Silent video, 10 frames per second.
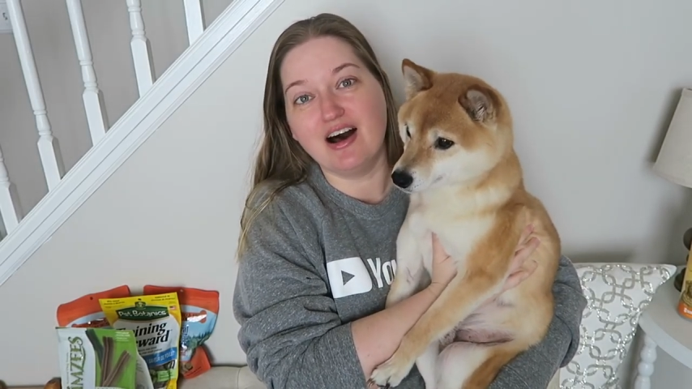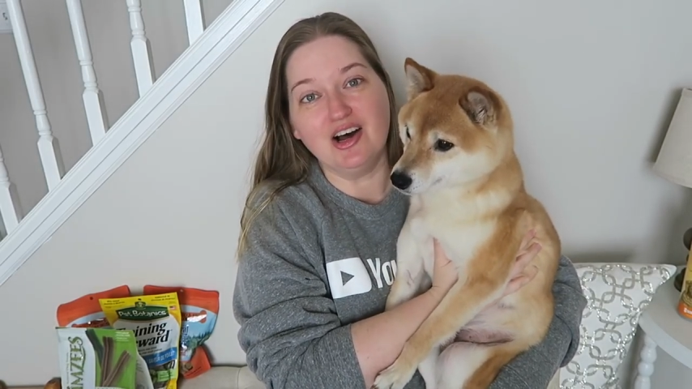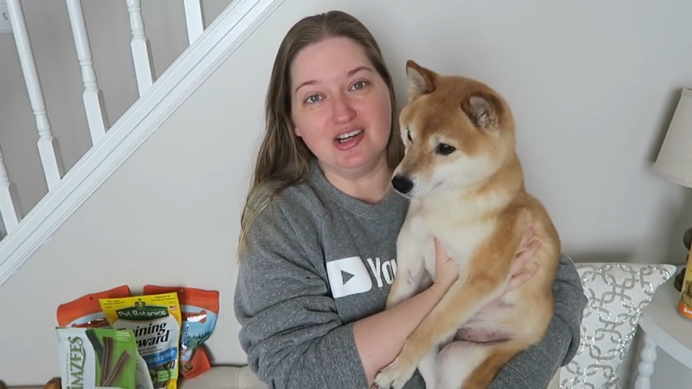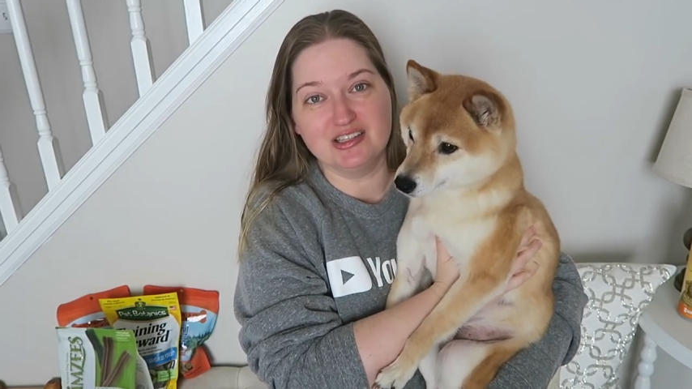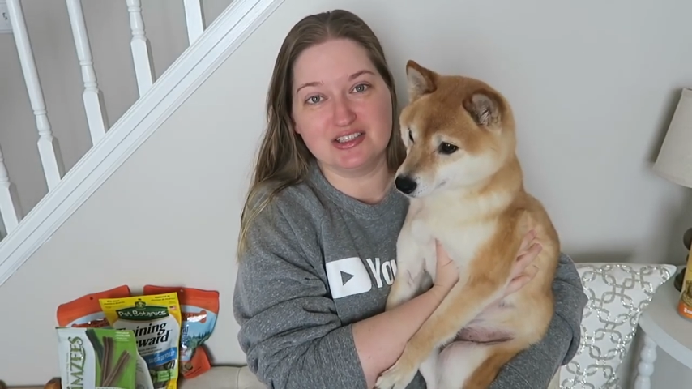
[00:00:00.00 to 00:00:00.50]

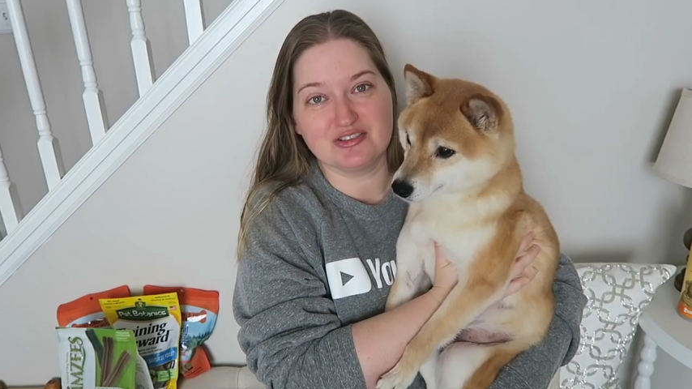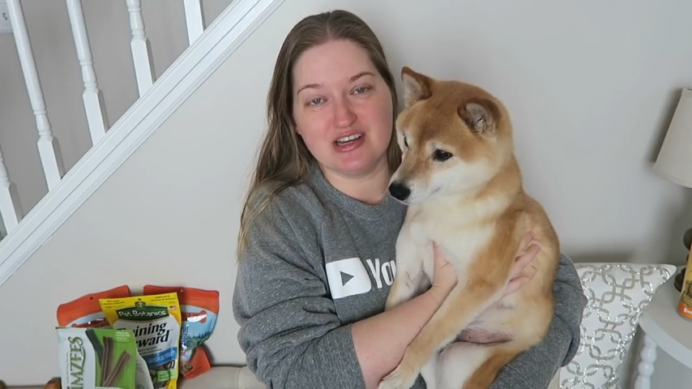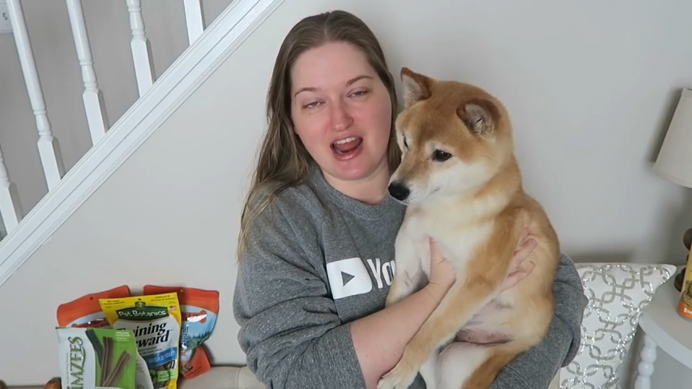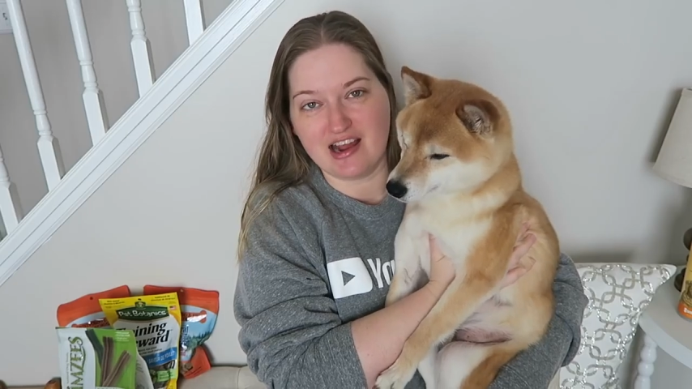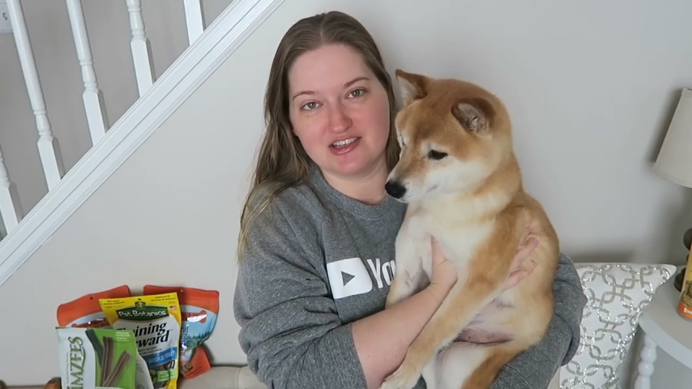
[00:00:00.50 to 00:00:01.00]
all the
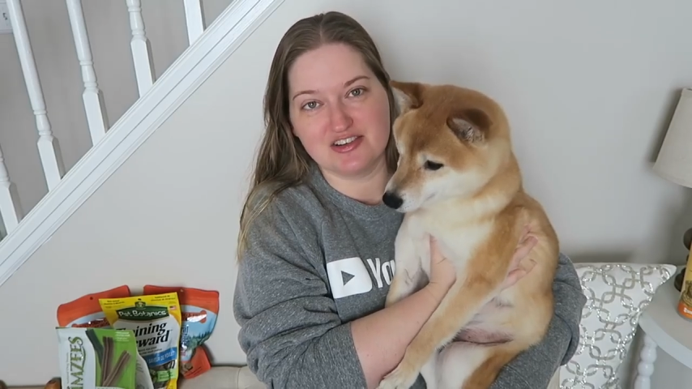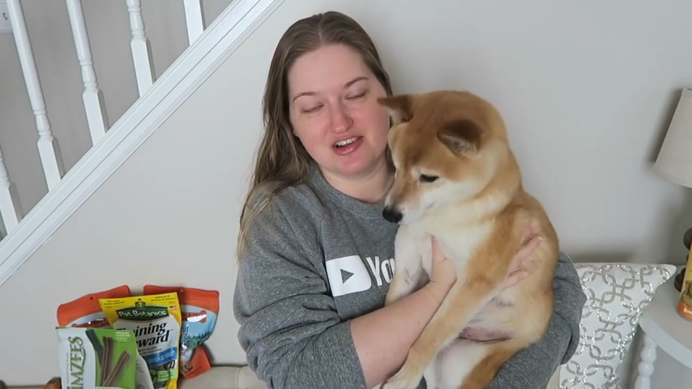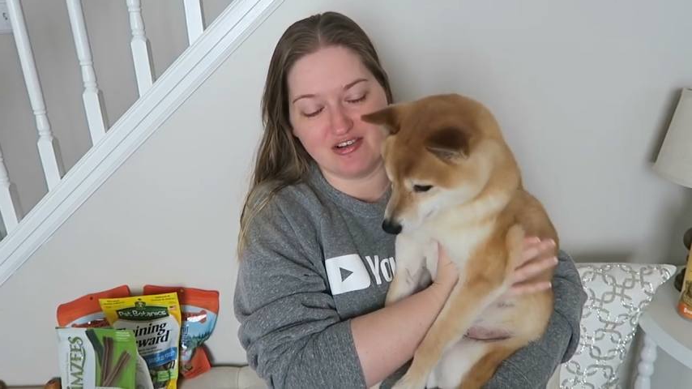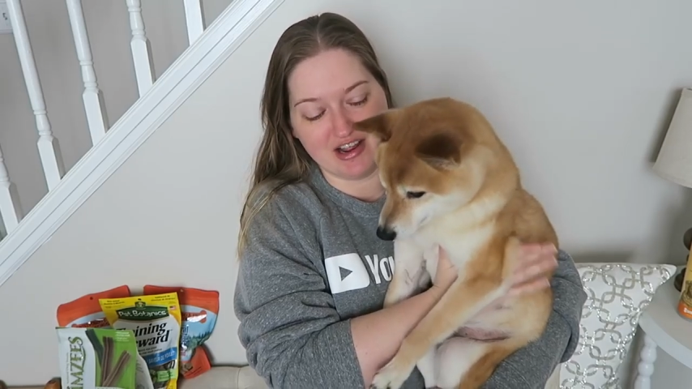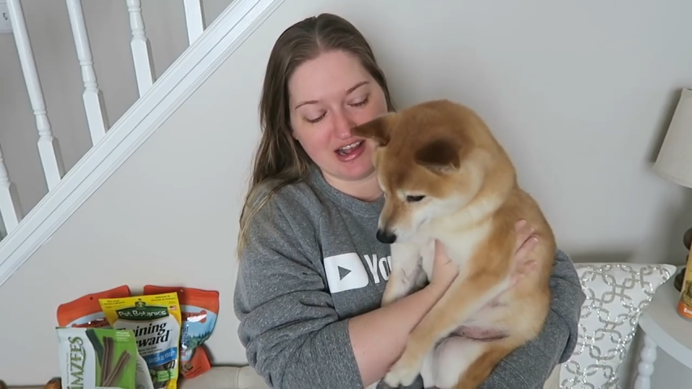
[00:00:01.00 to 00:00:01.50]
treat action
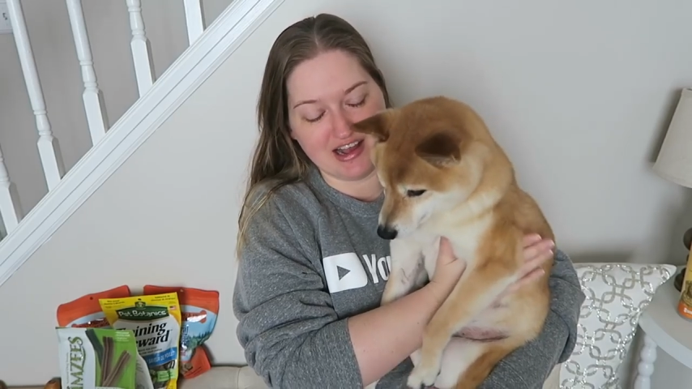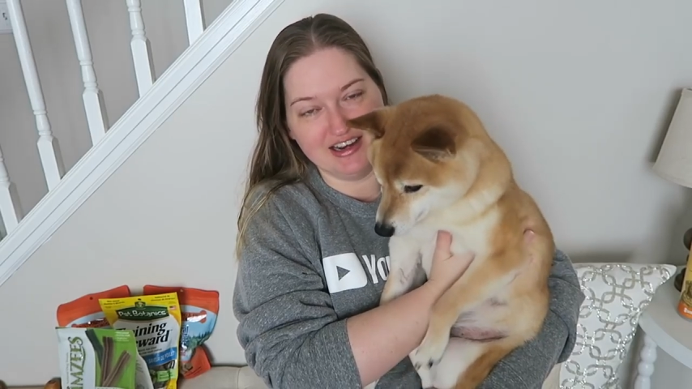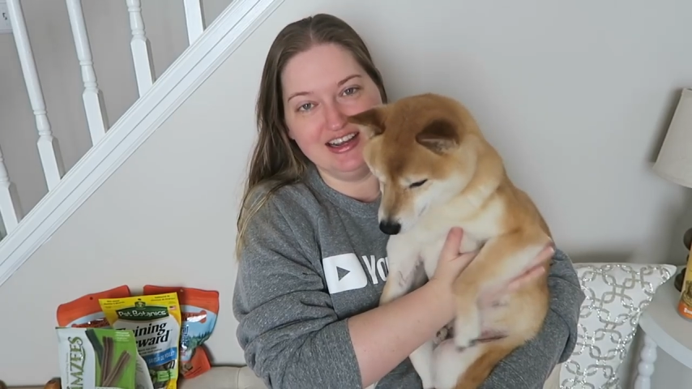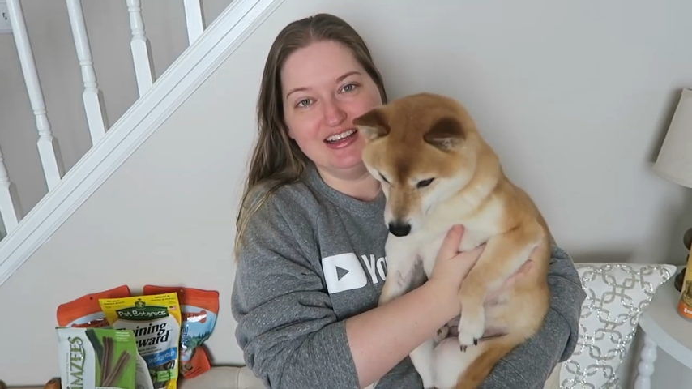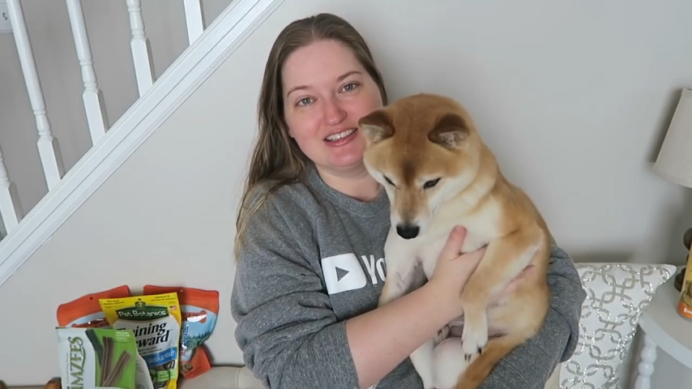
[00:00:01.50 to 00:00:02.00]
going on,